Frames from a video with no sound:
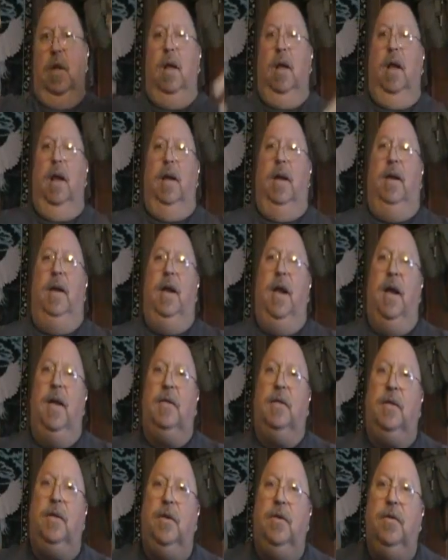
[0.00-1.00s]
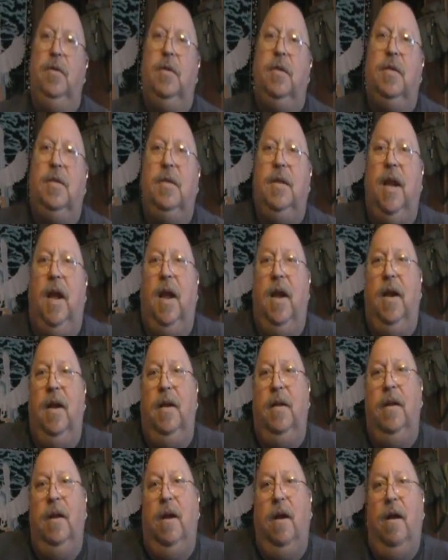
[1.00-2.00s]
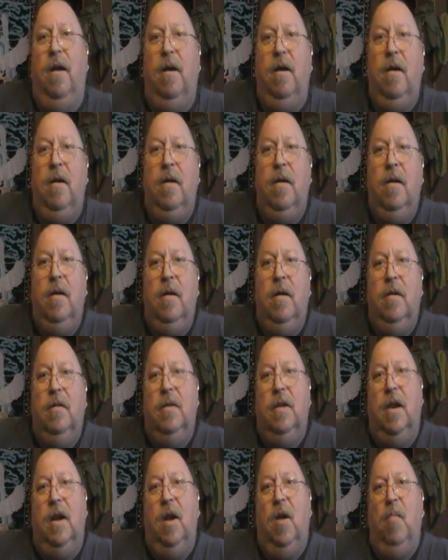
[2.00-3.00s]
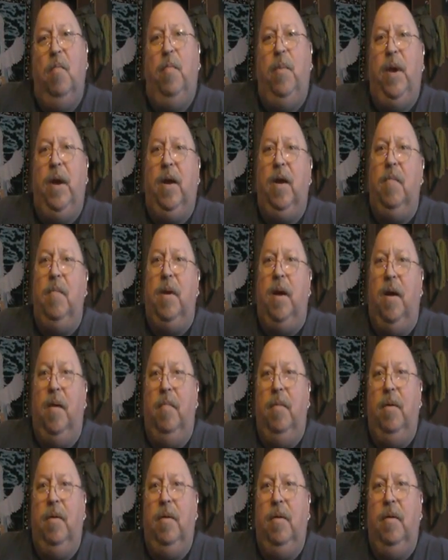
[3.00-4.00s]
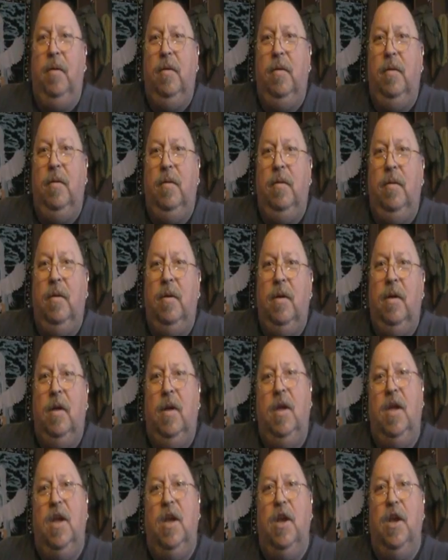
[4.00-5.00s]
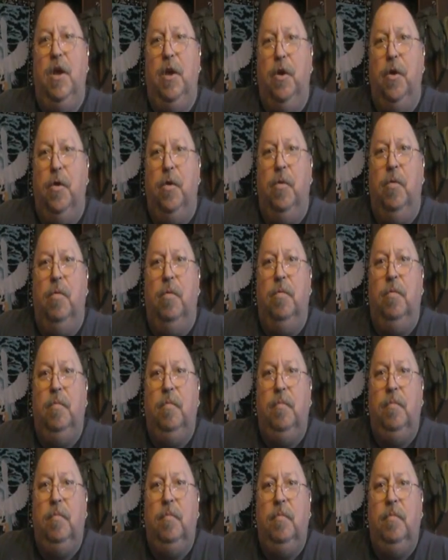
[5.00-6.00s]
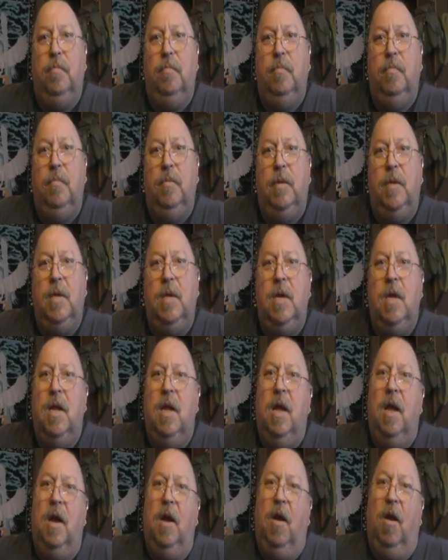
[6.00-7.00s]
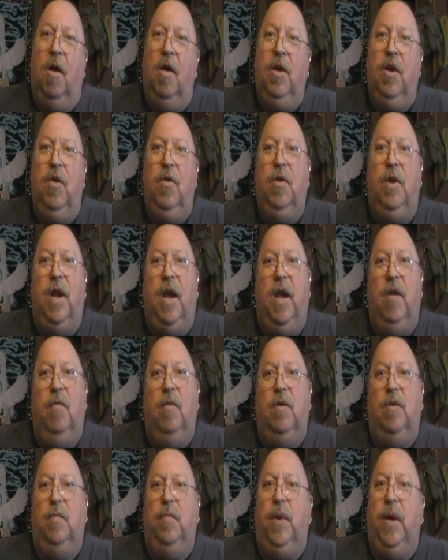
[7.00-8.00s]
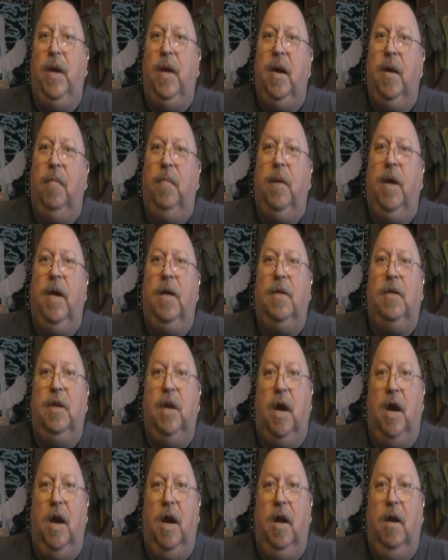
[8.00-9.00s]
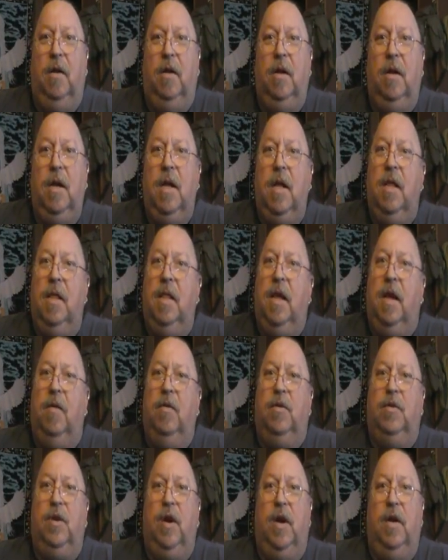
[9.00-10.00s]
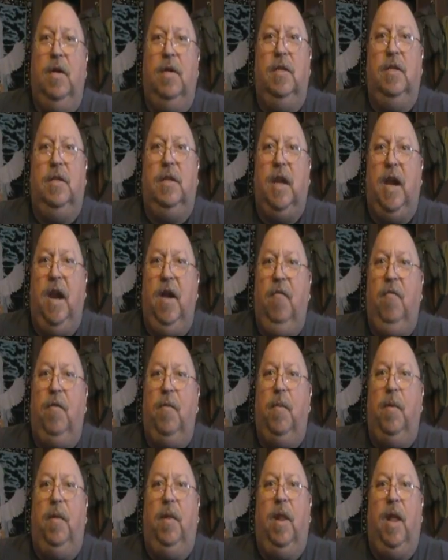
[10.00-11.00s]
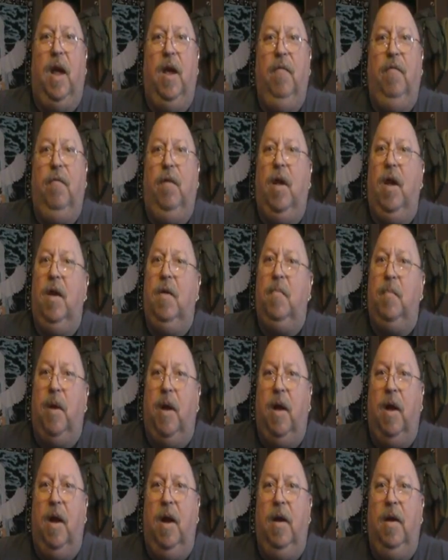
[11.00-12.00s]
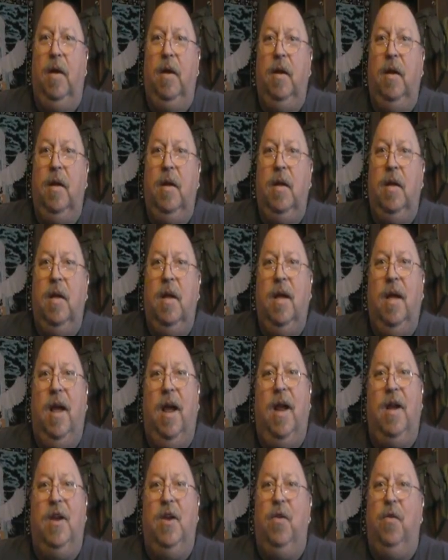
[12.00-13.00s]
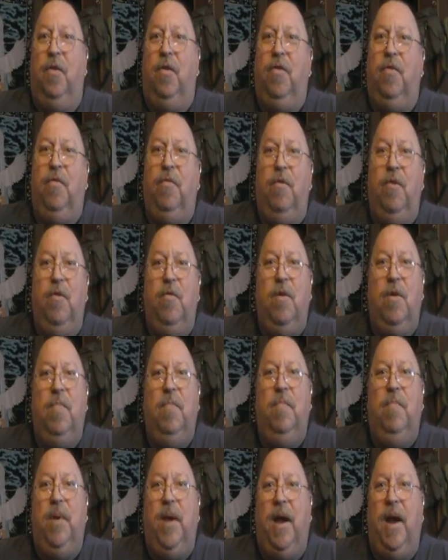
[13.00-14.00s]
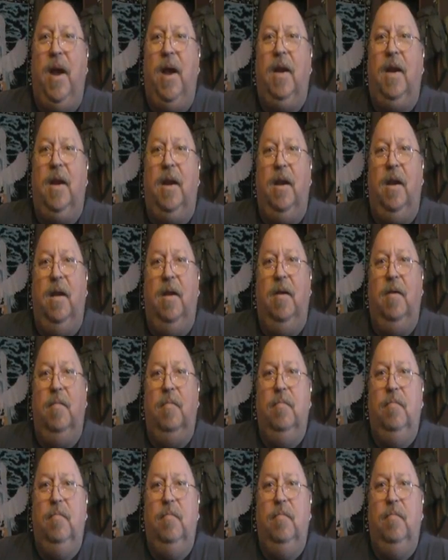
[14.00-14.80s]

And guess who's standing there to help pick them up? You. And all you did was pick up that child that I was trying to save from a life like mine, and you threw them back in.